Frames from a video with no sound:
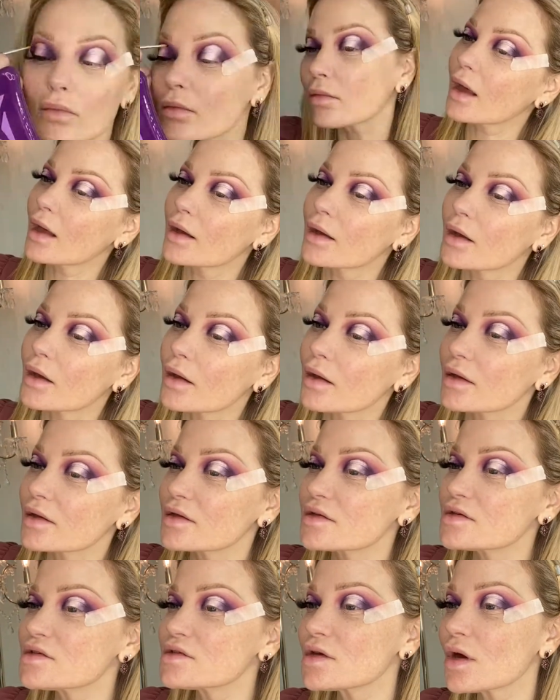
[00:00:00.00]
Okay, good.
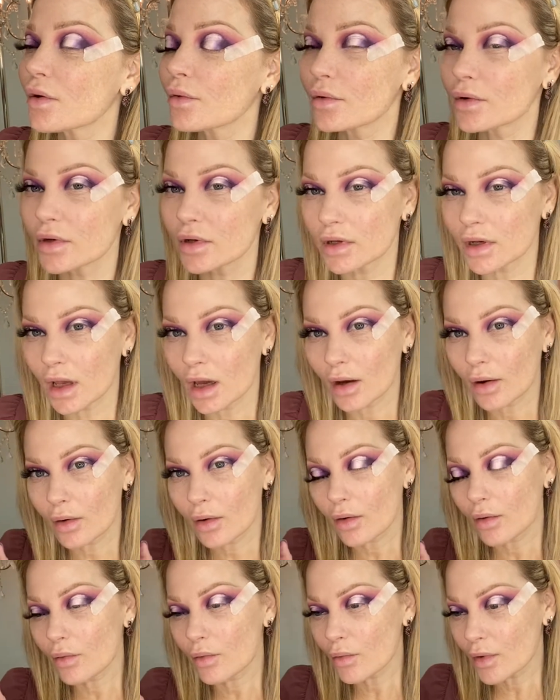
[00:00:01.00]
So
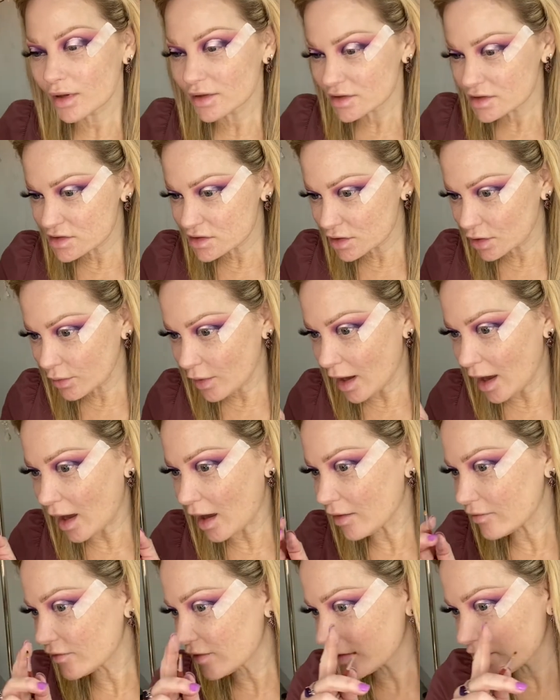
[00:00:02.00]
now once you
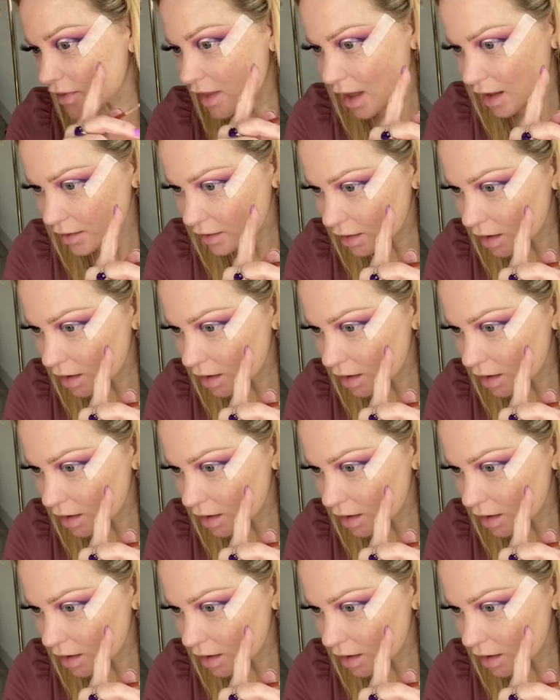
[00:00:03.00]
have that